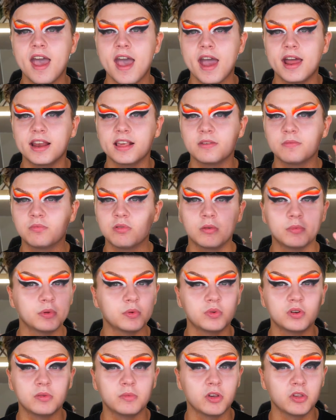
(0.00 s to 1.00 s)
and it's probably
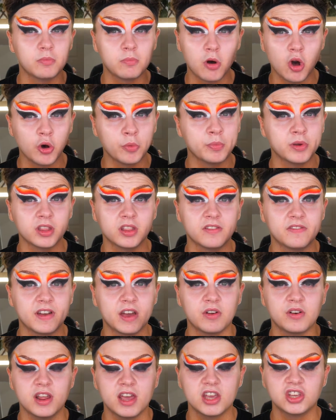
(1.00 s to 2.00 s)
one of the most popular
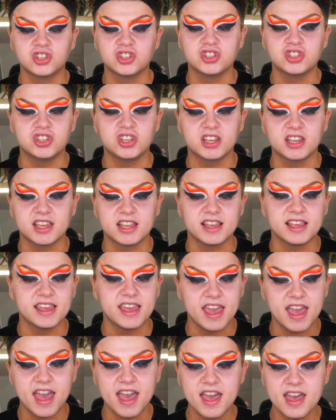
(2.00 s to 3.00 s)
foundations you can
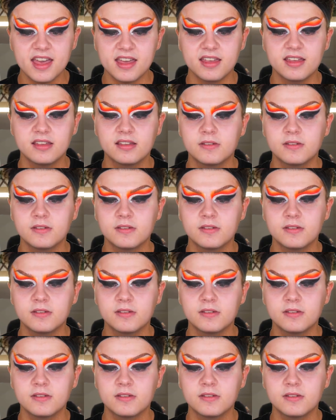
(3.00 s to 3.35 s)
get.